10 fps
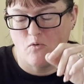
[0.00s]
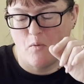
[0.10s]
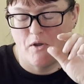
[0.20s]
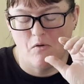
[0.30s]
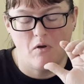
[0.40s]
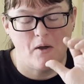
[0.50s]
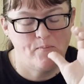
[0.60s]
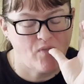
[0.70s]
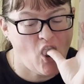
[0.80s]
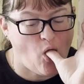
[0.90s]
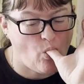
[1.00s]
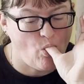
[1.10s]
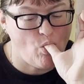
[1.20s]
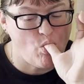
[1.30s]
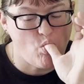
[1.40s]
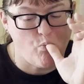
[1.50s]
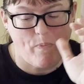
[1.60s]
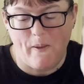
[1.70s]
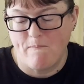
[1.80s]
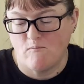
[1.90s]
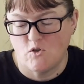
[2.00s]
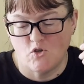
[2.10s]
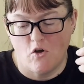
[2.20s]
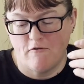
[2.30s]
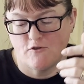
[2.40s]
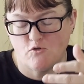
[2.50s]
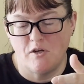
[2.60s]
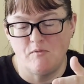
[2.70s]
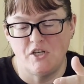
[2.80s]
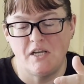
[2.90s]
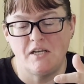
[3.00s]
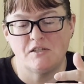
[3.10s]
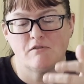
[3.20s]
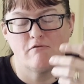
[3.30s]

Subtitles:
Robiola. Soft cream cheese,